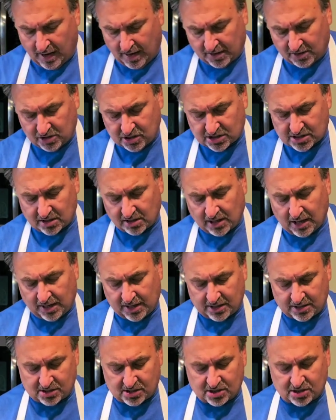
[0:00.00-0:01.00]
and just
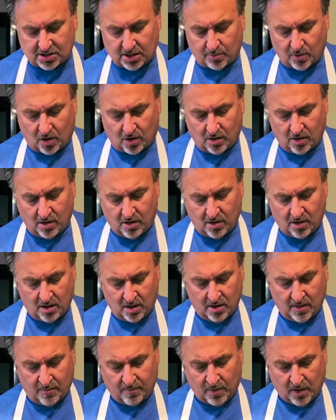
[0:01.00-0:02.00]
let it simmer
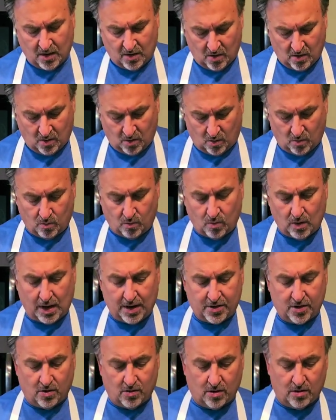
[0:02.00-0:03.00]

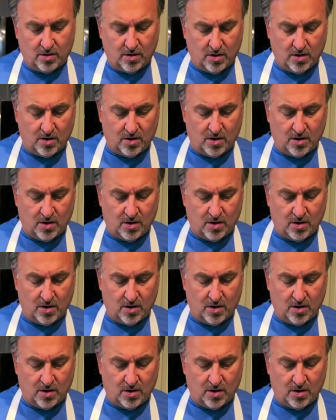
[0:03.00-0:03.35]
while your